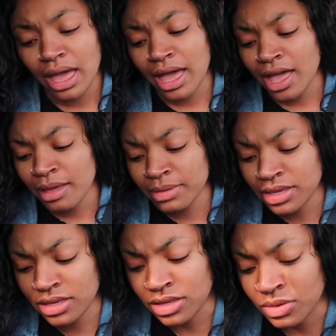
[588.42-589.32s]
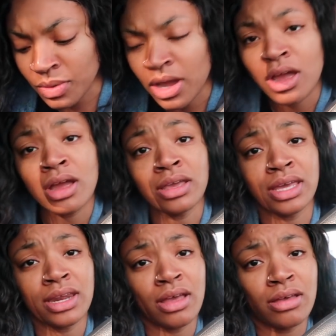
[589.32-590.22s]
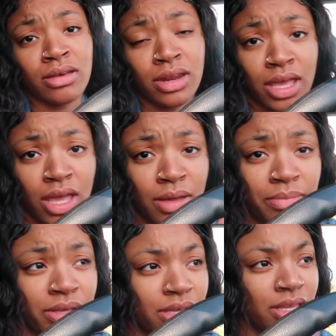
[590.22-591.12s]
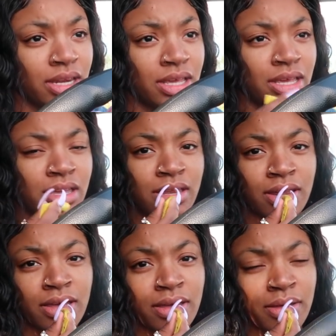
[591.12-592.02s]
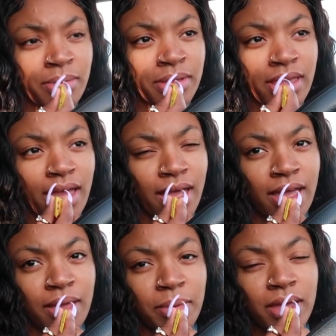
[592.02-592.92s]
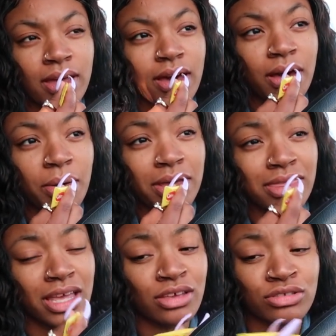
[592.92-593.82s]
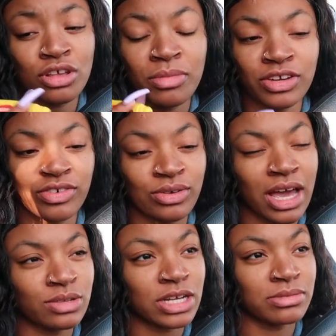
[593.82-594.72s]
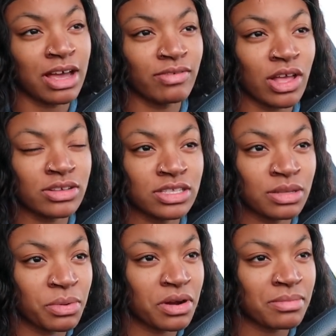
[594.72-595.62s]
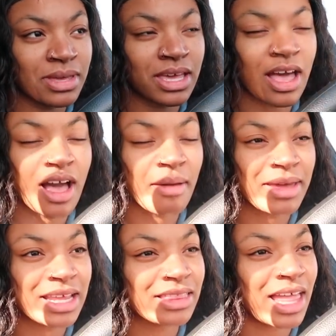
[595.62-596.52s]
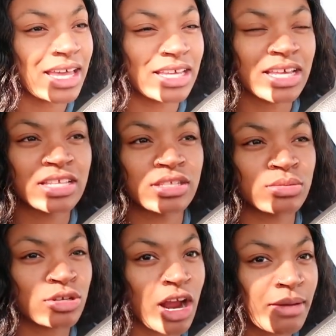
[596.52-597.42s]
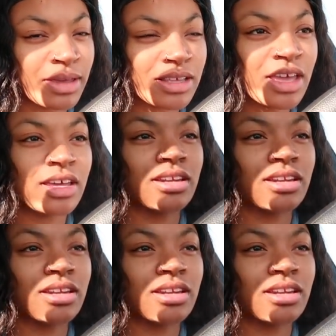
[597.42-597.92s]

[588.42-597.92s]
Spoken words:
I've been working on it, putting in overtime. Oh, and thank you so much for you guys watching my vlogs and supporting me and commenting, liking, and subscribing.